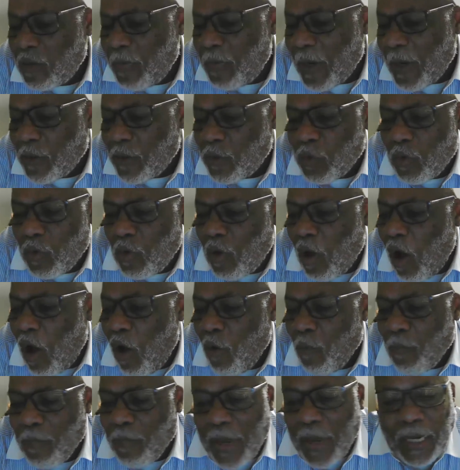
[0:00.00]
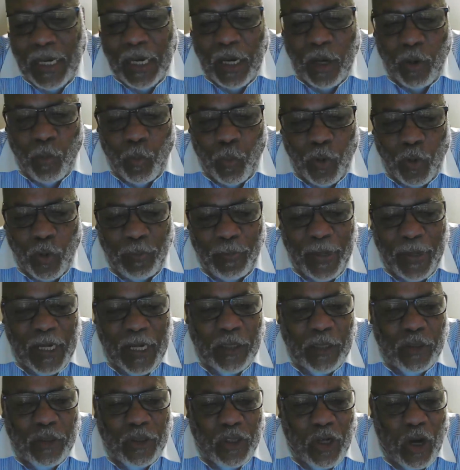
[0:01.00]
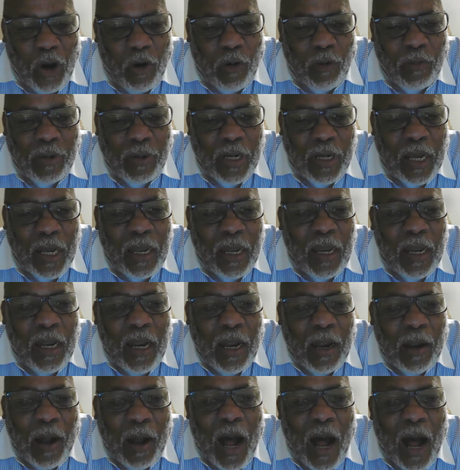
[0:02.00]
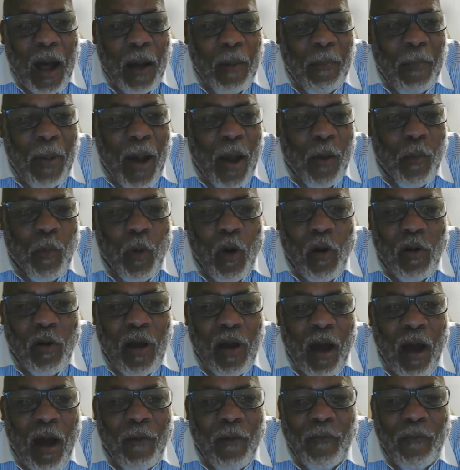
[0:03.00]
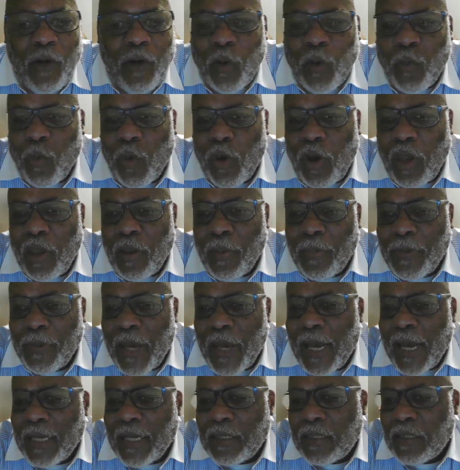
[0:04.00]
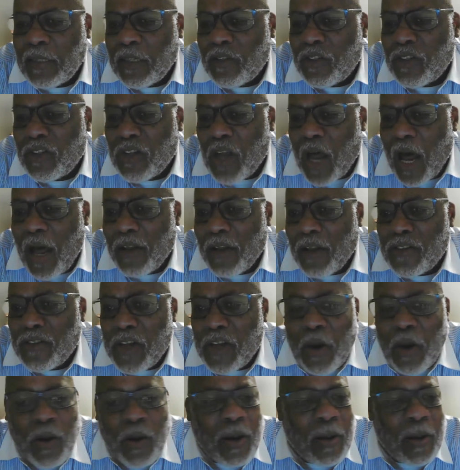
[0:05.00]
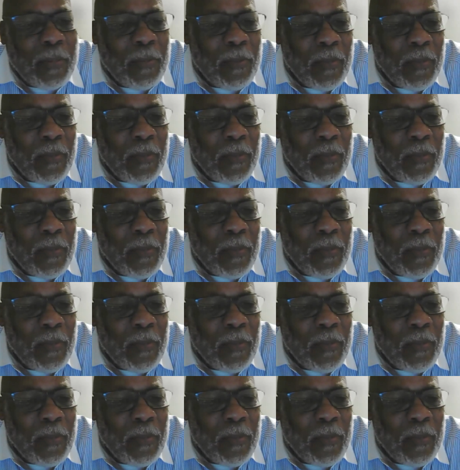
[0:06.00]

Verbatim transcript: special call meeting would be adjourned uh, by roll call vote. William, yes. Uh, Sarah?